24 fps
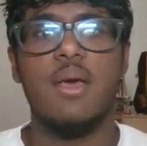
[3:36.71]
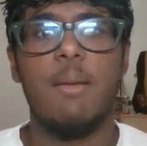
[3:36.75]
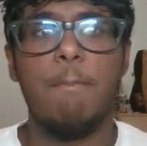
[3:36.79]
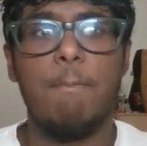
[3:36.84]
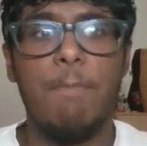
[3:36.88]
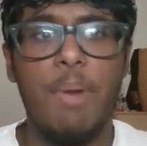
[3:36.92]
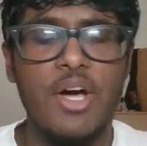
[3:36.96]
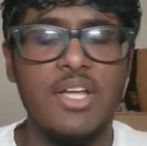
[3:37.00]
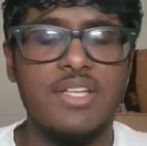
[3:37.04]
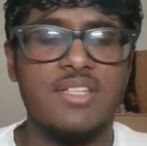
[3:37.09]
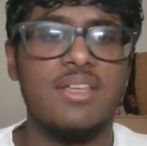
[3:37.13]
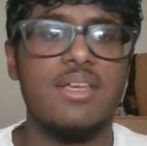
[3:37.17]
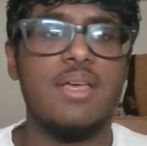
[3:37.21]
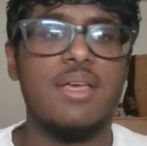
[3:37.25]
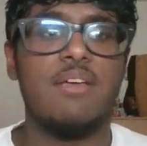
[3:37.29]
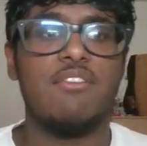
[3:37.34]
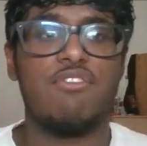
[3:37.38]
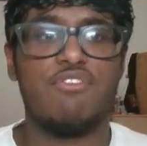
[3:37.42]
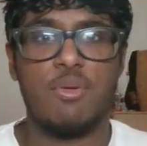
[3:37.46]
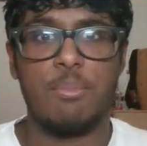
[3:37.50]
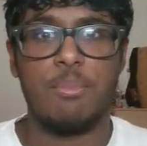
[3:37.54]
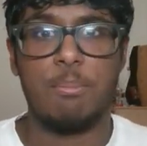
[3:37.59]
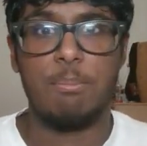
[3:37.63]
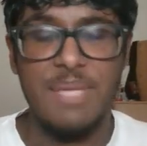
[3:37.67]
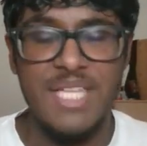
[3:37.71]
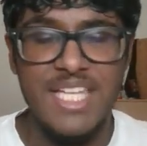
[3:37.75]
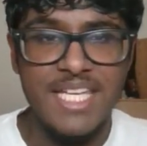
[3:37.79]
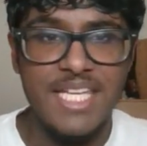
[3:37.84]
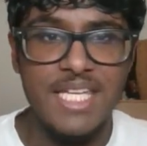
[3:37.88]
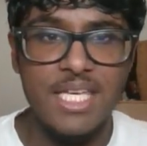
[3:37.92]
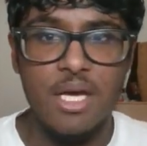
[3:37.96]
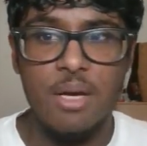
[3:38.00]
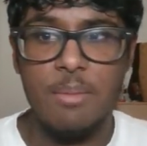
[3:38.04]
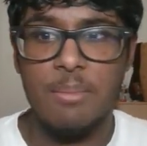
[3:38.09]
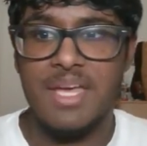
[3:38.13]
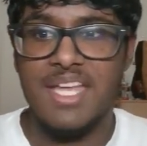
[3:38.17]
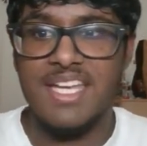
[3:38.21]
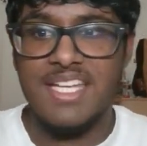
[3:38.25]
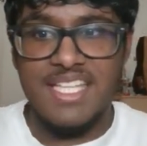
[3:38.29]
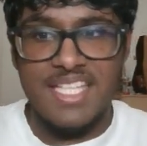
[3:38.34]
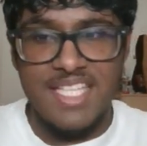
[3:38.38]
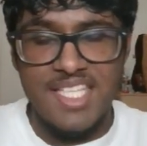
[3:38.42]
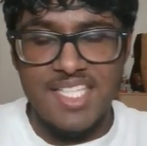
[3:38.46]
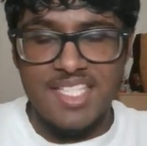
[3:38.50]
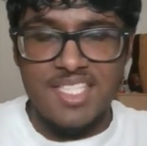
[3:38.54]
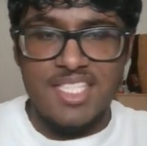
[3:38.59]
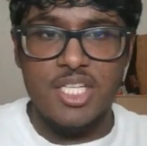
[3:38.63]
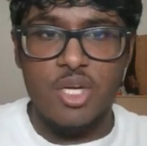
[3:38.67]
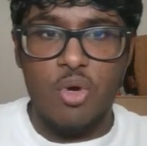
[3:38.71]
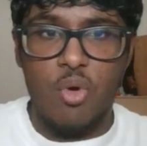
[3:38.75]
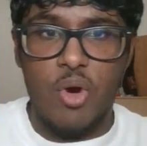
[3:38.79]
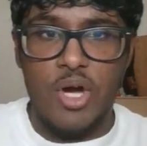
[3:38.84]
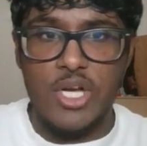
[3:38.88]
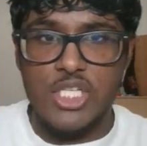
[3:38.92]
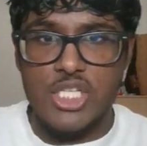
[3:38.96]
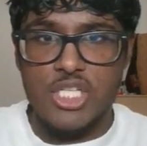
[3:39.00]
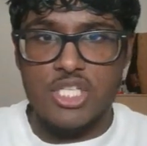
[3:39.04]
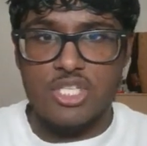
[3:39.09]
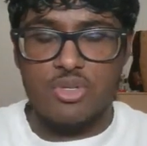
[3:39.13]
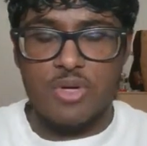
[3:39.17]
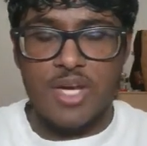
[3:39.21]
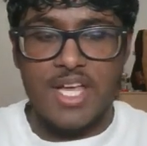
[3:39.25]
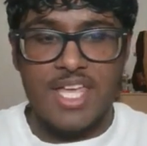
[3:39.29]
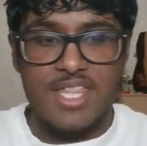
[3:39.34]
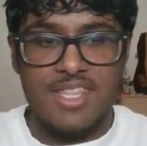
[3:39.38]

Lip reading: but for medium and easy questions, right?